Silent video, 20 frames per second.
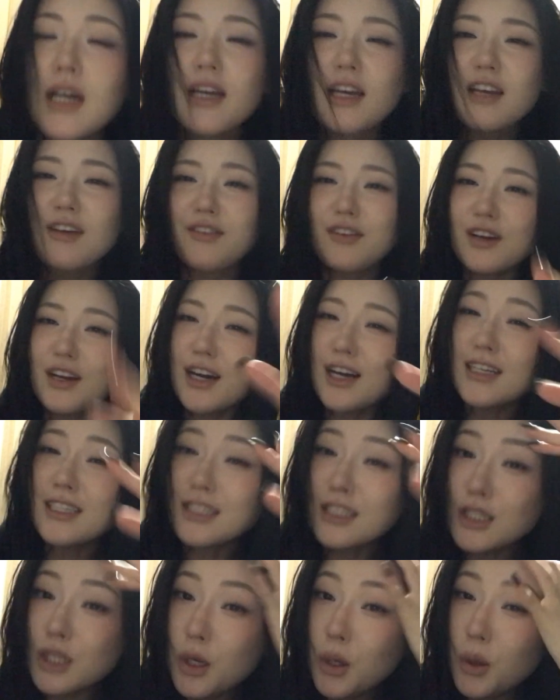If you
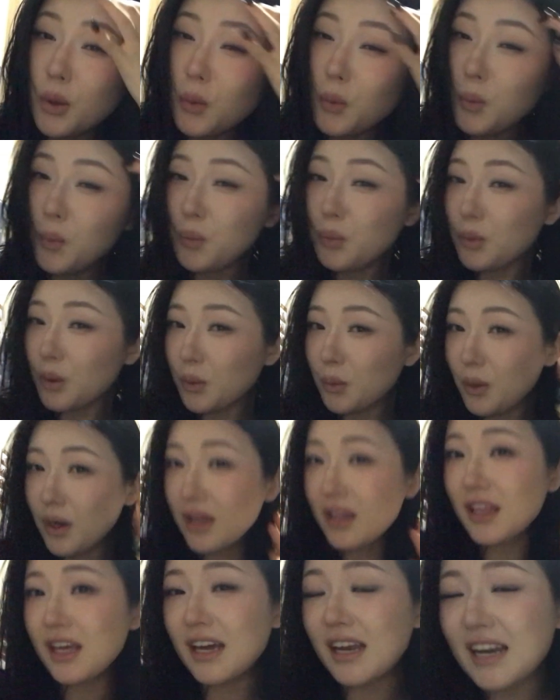guys know
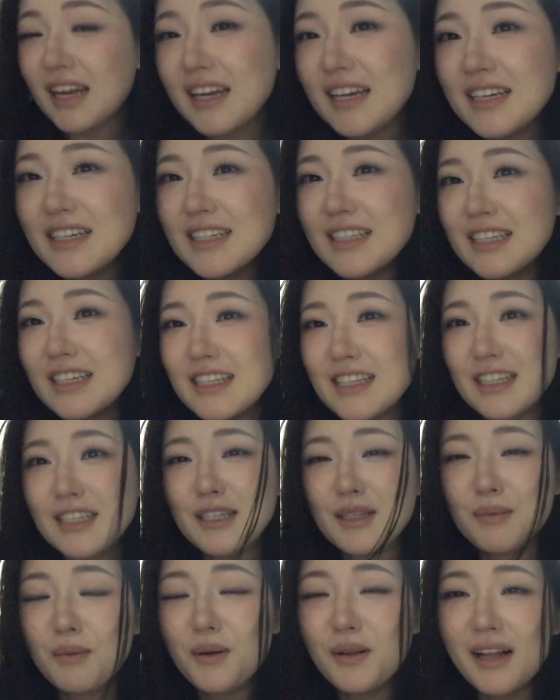where there is. It's a
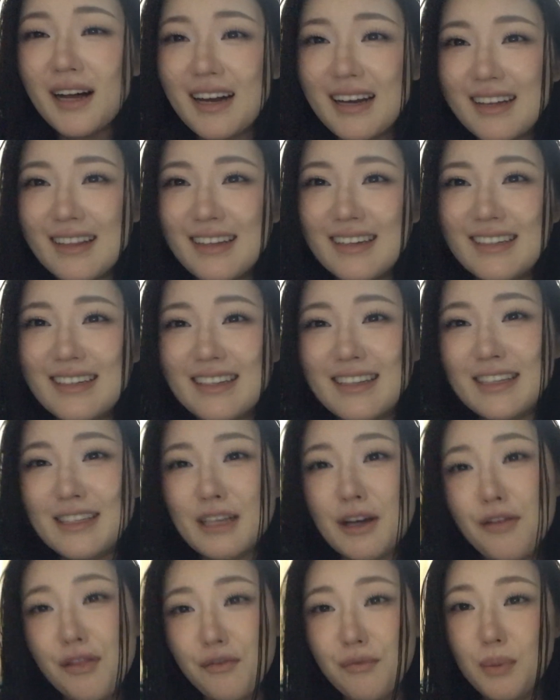small island in the
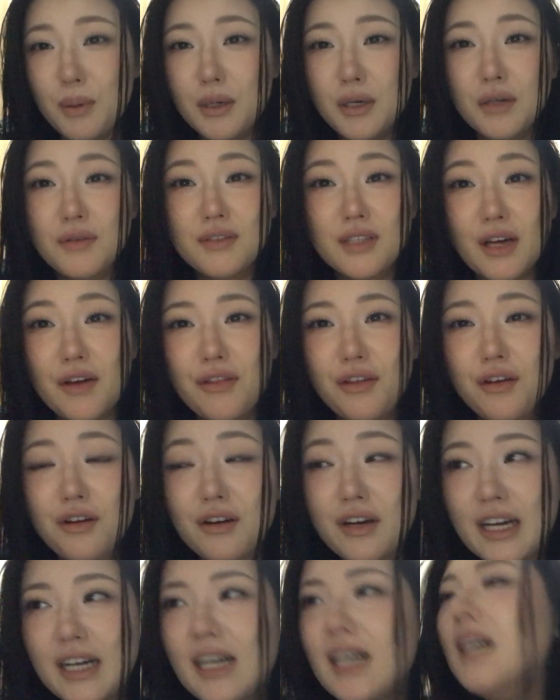southern part of South
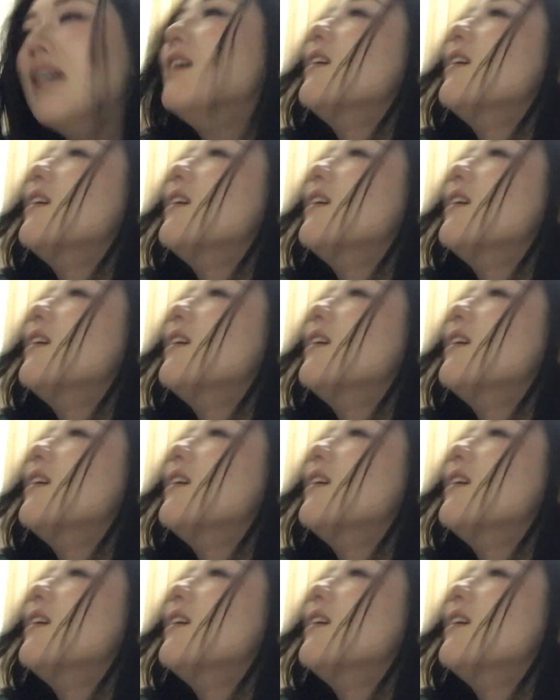Korea.